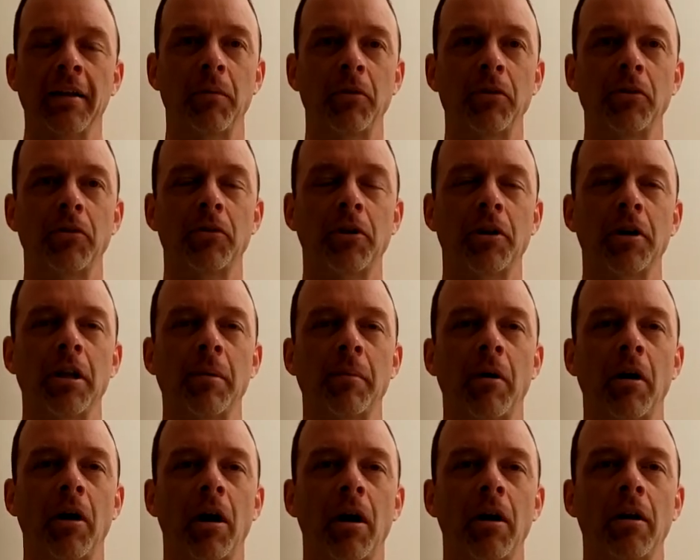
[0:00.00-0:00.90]
when you turn them
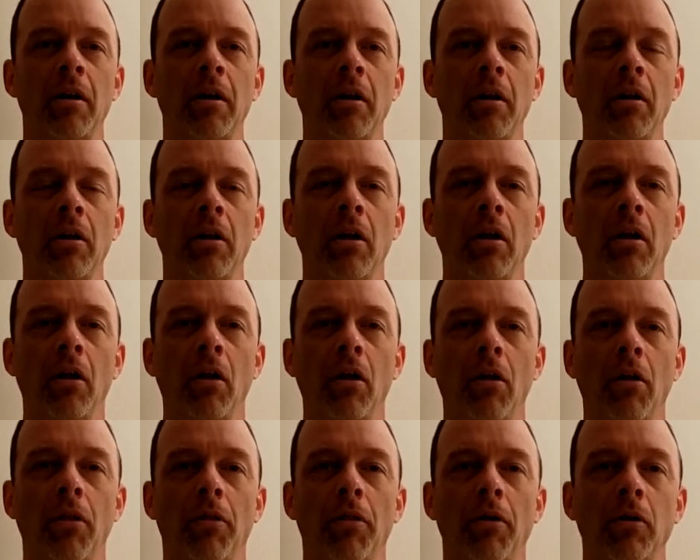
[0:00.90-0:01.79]
on,
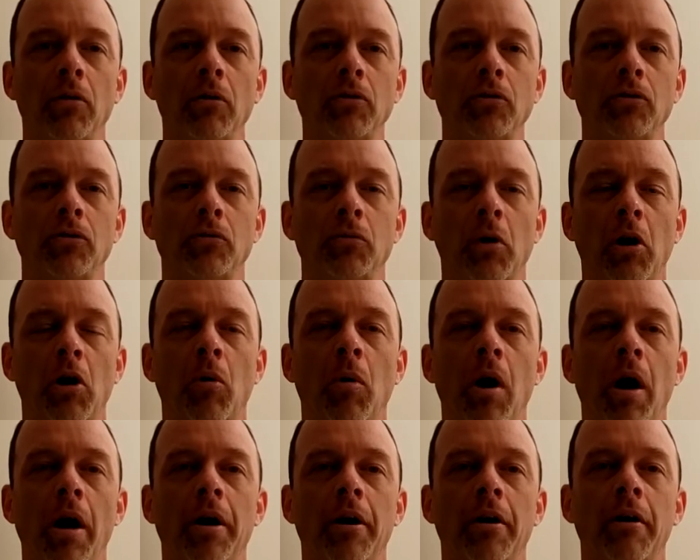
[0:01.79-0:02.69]
those
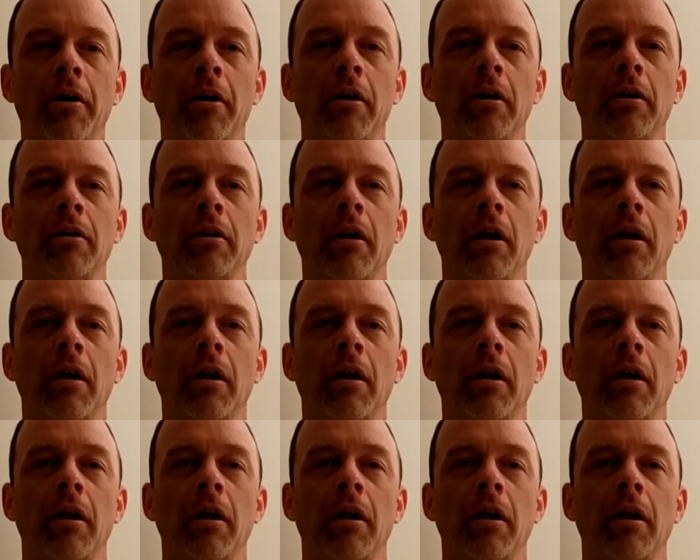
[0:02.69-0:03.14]
require